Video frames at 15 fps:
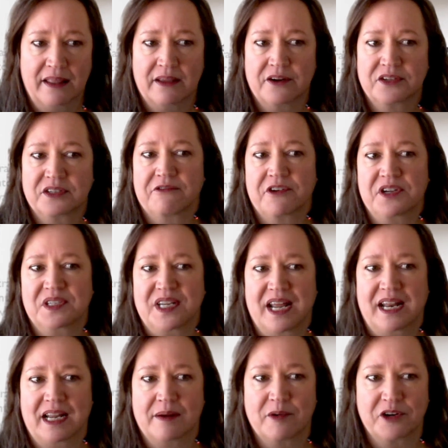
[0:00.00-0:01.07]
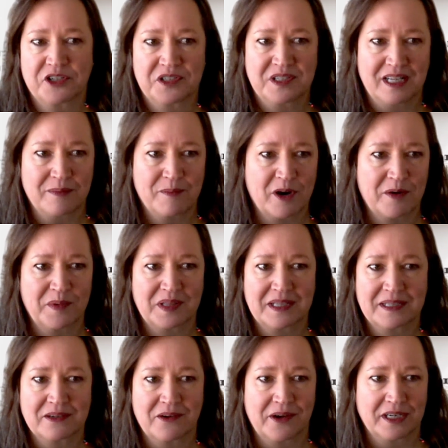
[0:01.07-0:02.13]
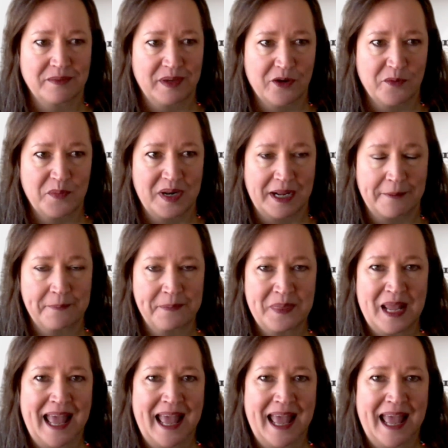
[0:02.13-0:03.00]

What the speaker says: There's a freestanding emergency department that's going to be opening.